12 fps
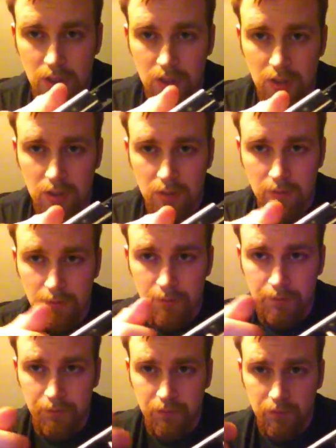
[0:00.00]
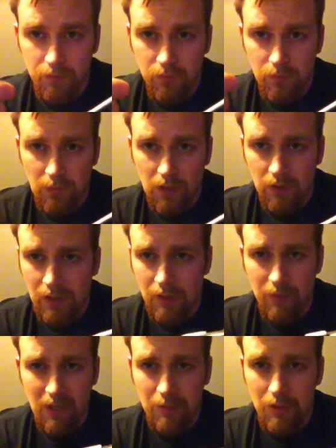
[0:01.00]
like a
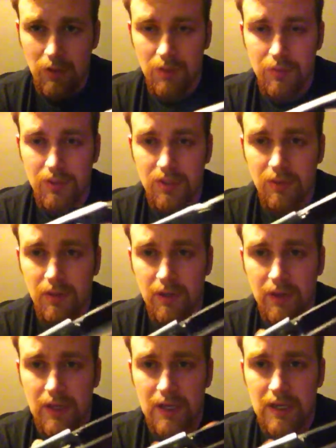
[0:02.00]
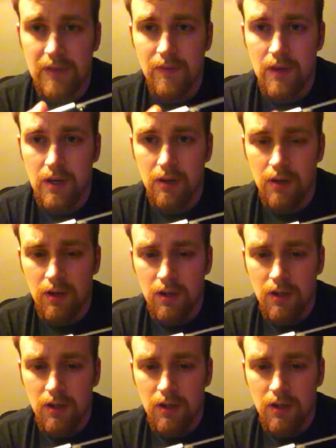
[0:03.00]
paper clip or something like that in there,